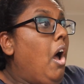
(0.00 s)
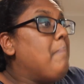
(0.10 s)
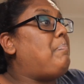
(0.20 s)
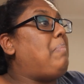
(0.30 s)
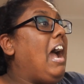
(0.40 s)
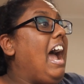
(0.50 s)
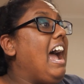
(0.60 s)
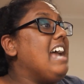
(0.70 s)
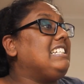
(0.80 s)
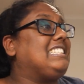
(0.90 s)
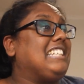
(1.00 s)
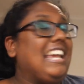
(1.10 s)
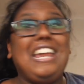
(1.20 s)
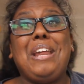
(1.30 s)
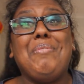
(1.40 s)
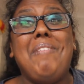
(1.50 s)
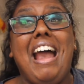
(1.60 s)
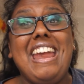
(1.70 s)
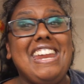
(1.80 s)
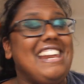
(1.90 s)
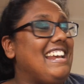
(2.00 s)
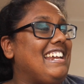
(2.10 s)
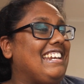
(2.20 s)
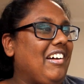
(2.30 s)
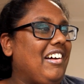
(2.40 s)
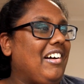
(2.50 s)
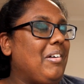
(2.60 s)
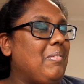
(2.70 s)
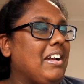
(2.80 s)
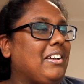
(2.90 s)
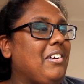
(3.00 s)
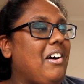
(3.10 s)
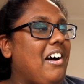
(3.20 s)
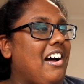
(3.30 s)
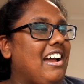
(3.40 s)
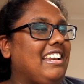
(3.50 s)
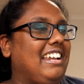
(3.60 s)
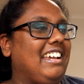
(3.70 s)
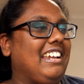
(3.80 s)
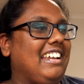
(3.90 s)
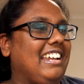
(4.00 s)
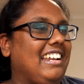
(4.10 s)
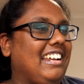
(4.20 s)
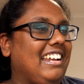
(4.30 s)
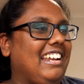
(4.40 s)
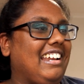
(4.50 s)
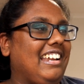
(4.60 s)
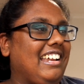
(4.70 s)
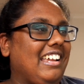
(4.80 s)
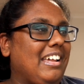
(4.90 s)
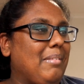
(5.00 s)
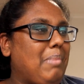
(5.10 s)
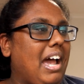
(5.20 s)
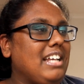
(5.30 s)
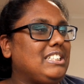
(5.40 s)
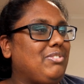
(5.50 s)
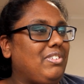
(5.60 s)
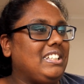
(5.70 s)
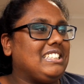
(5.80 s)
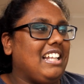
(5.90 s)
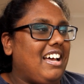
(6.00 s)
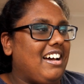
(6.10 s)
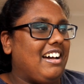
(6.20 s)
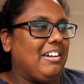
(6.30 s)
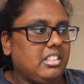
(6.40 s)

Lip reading: Paz! He made it! Oh my god! Paz Vizsla!